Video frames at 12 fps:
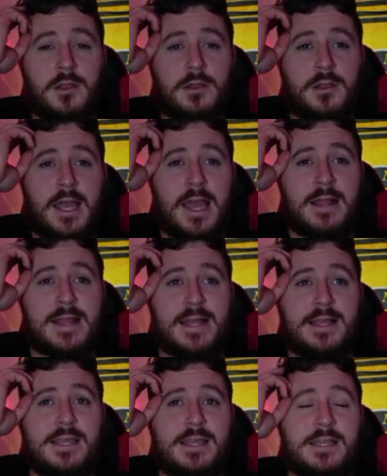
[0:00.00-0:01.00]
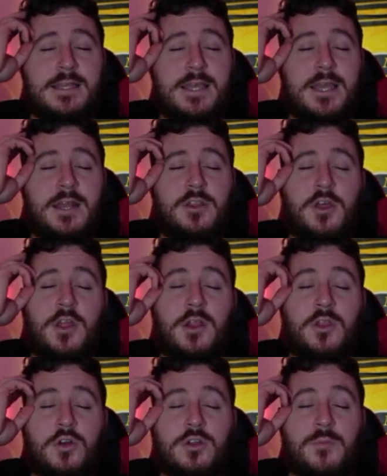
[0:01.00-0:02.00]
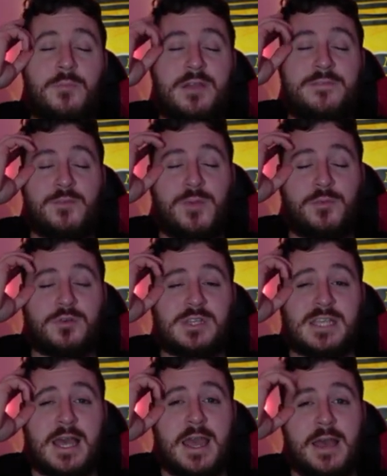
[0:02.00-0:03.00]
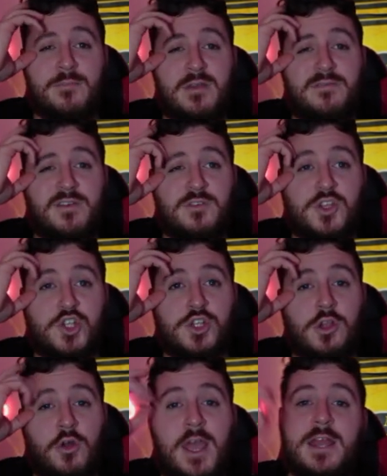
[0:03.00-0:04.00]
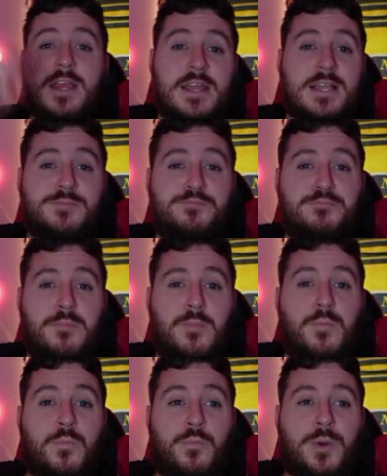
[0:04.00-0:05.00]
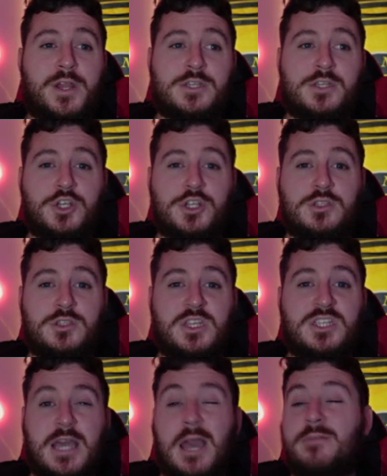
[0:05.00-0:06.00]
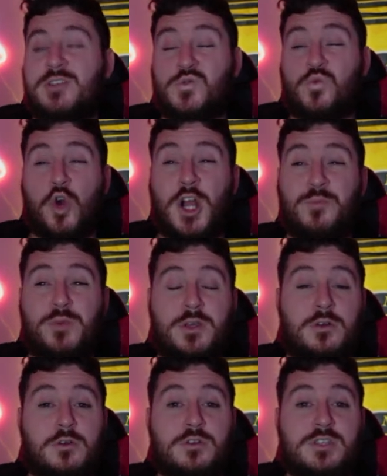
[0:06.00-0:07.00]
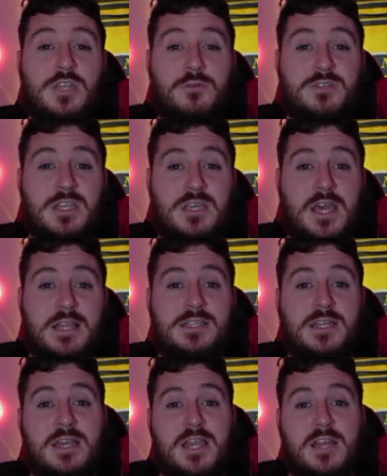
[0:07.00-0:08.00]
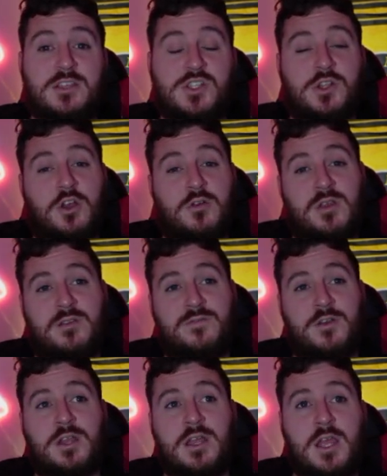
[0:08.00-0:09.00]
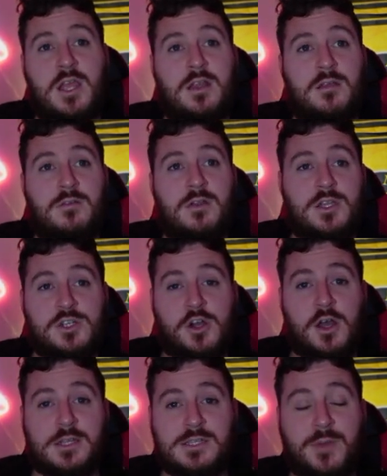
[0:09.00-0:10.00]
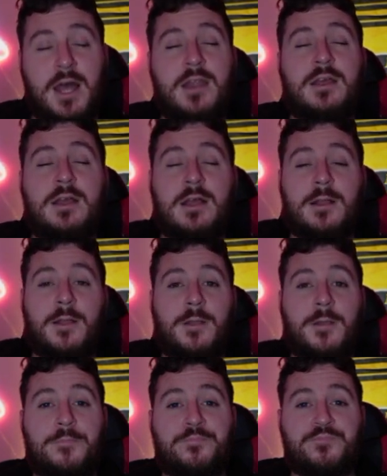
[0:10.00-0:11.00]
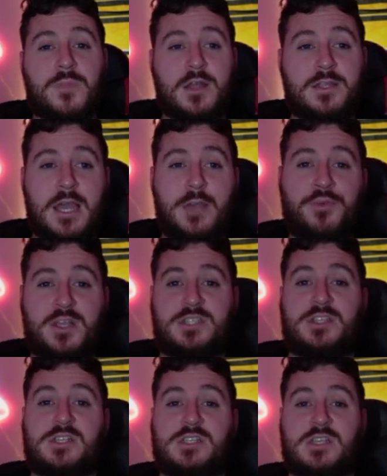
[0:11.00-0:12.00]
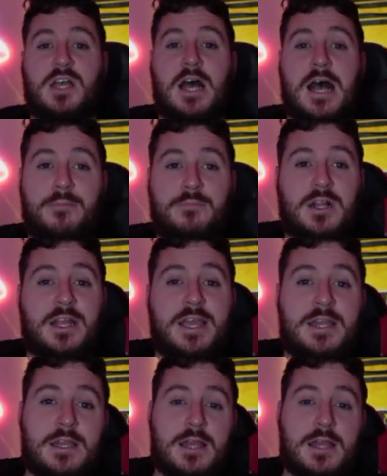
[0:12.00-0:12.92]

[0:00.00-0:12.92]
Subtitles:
look, the midfield, people will say our midfield is slow, and it is. But this game just worked because it was against another slow midfield in Giants. But I take Presti's clean